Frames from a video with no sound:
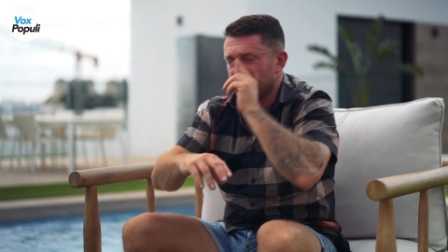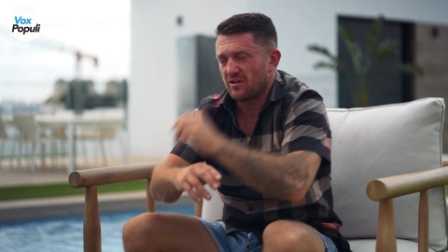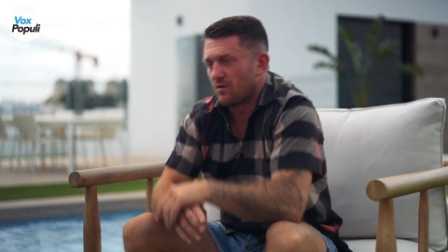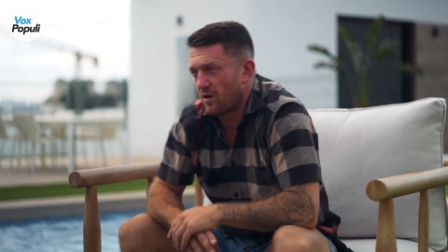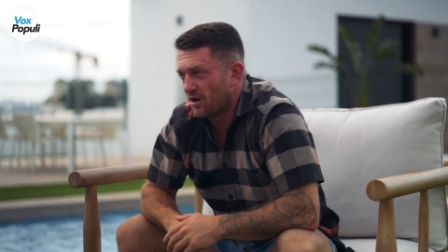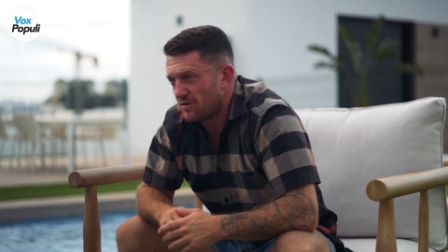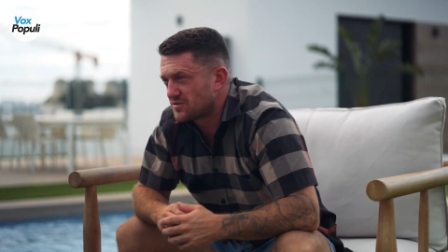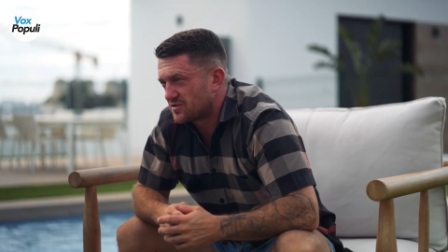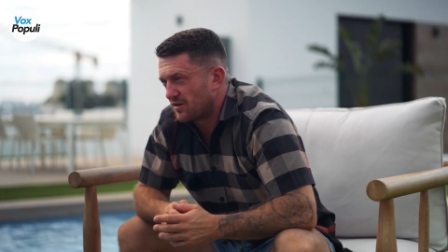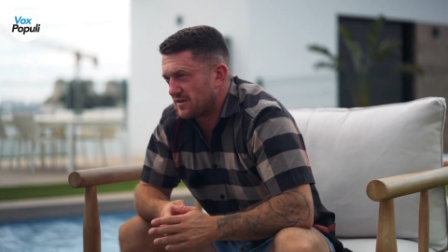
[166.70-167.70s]
I don't know why I
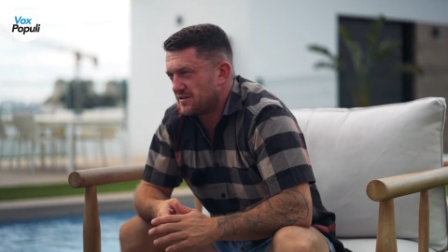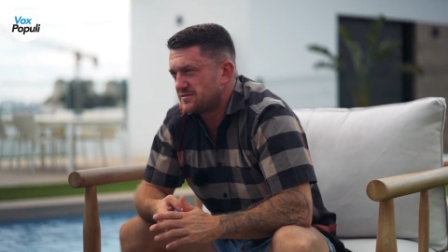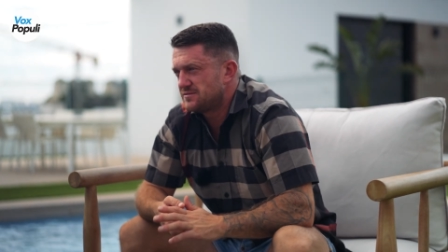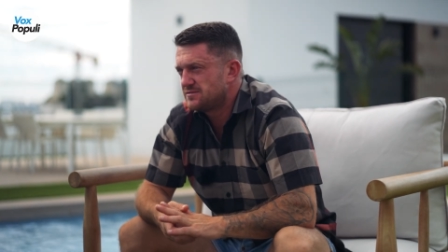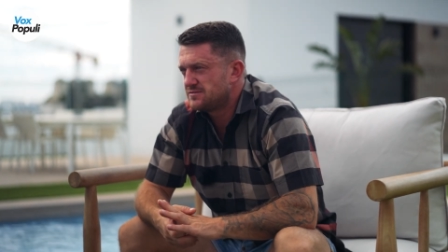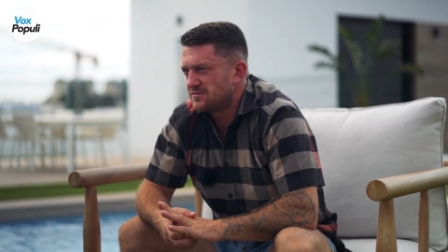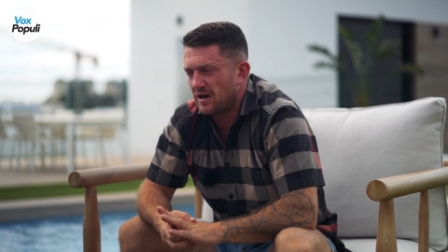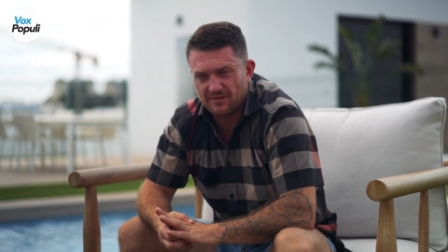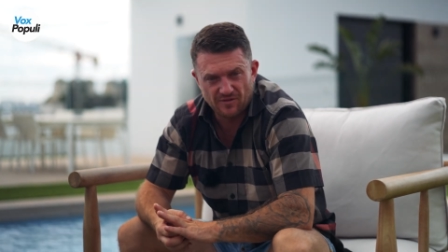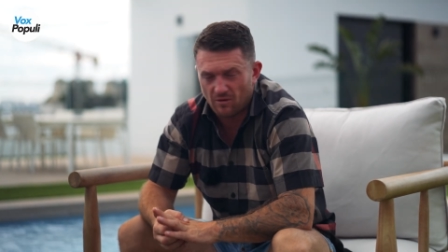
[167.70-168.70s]
was targeted.
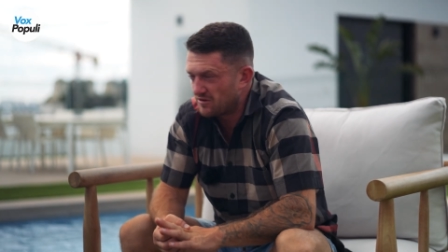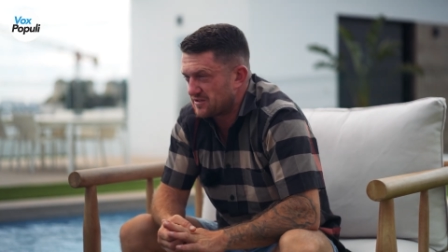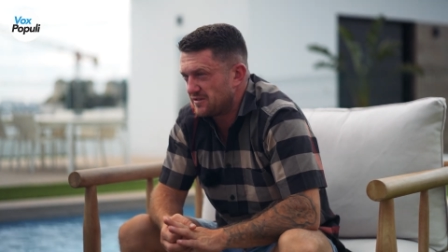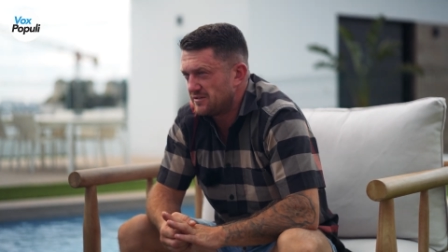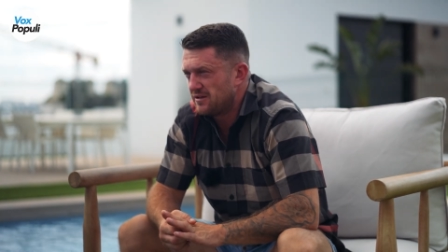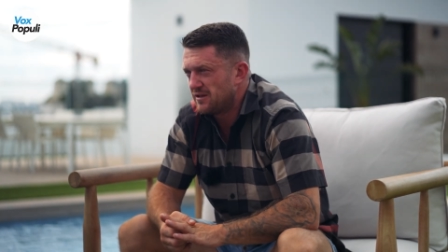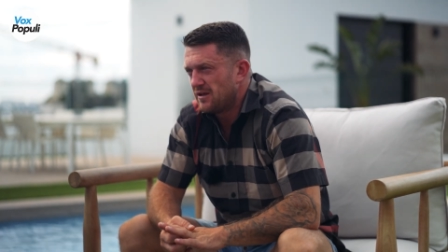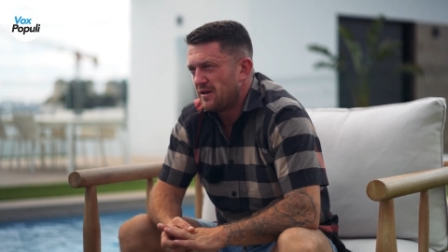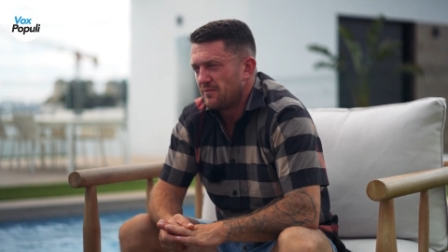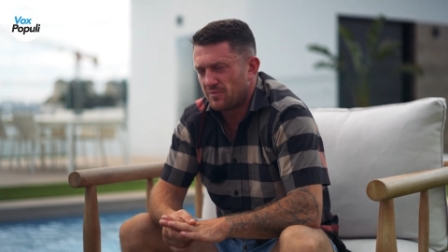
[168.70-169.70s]
I have no idea.
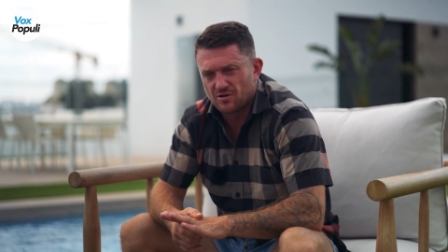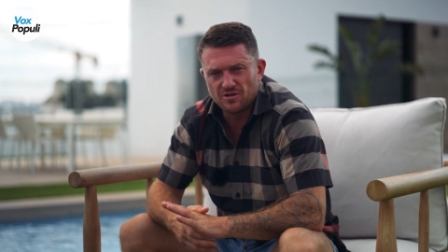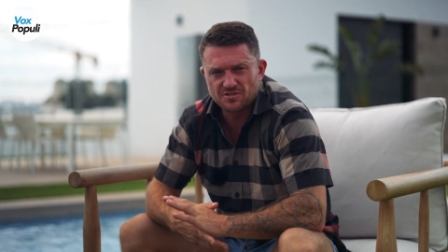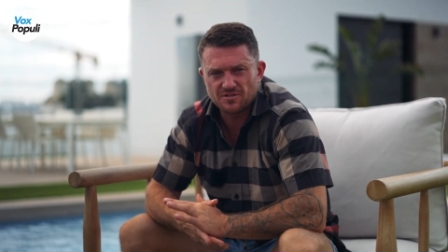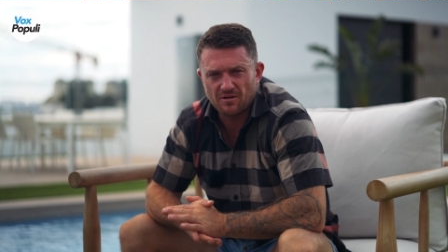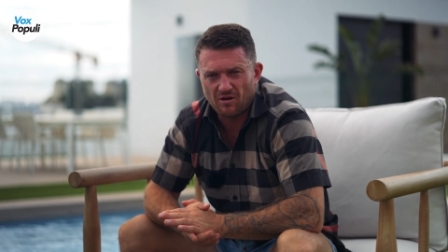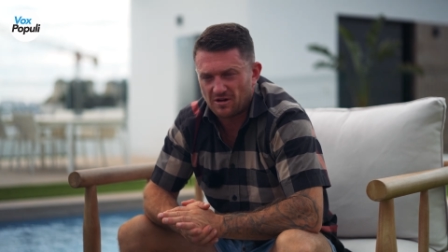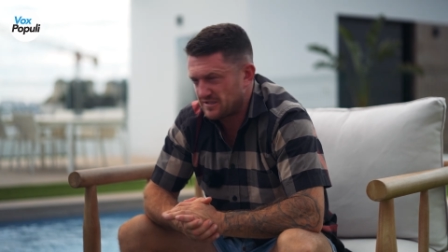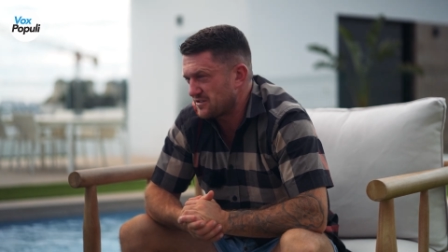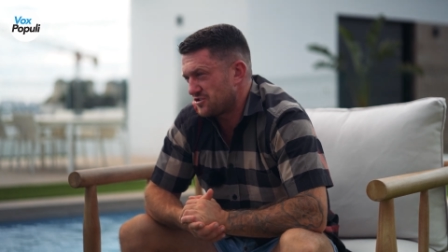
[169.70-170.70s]
Because
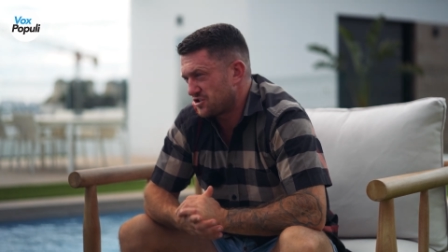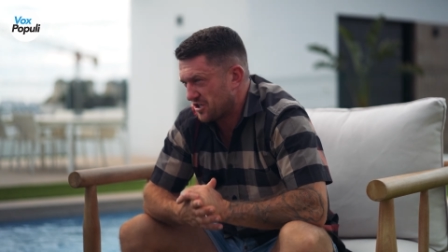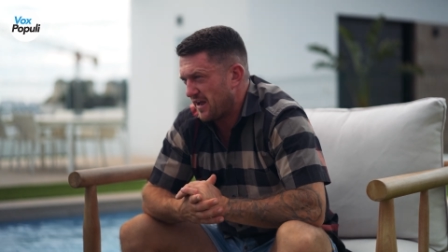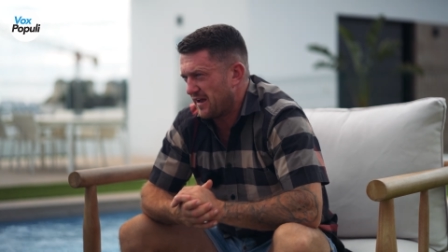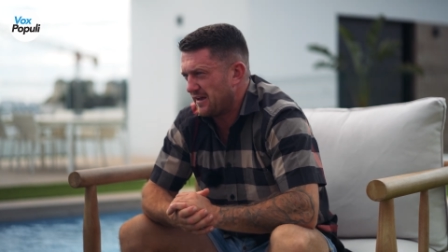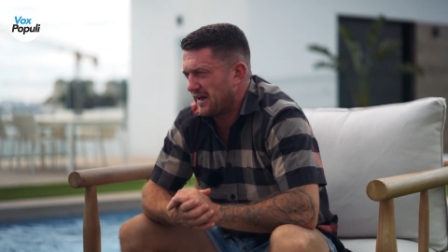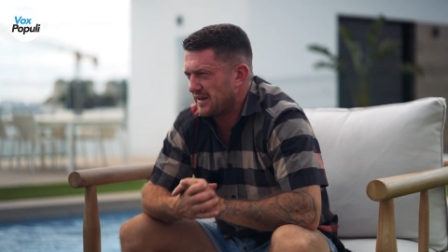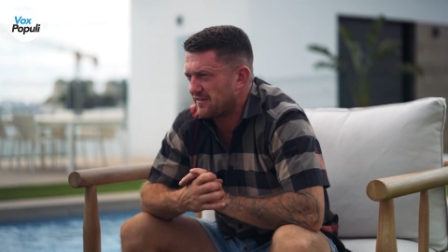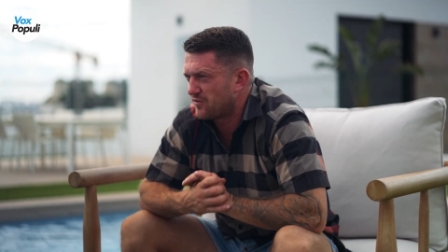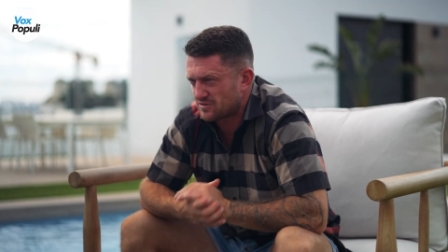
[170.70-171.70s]
I didn't share
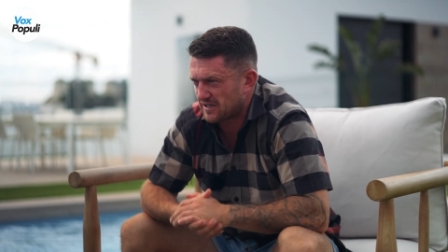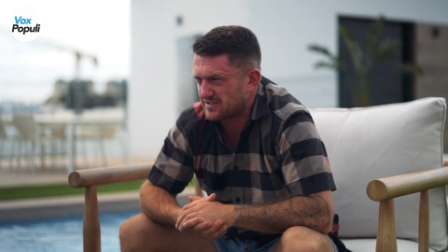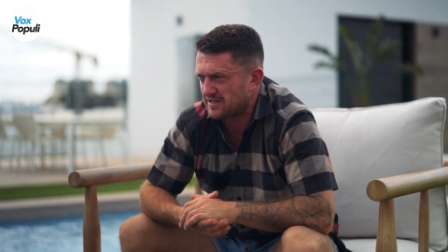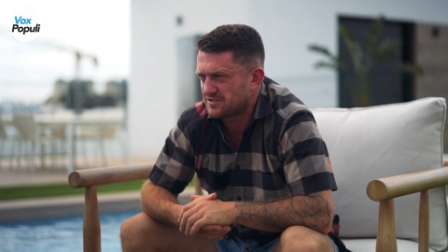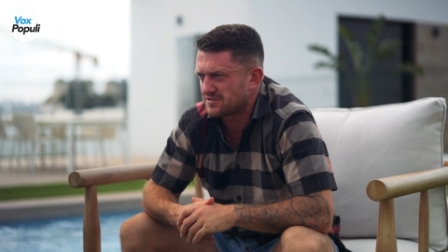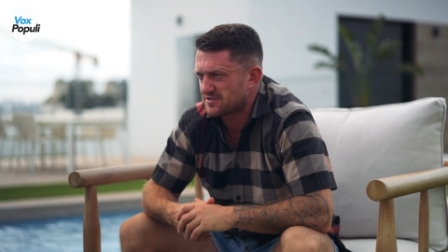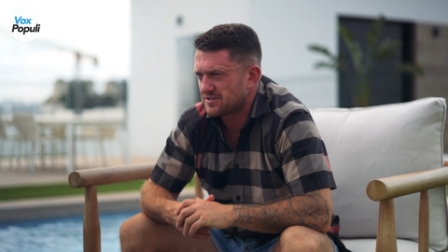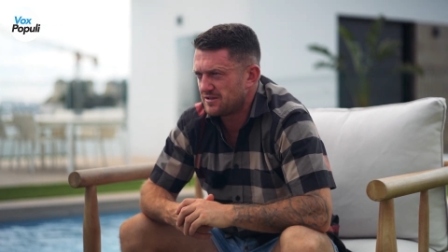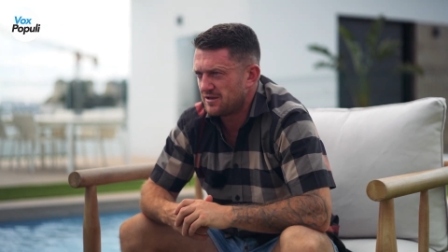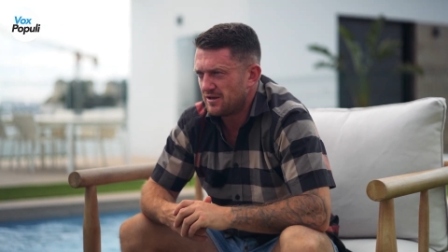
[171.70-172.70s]
any false accusations.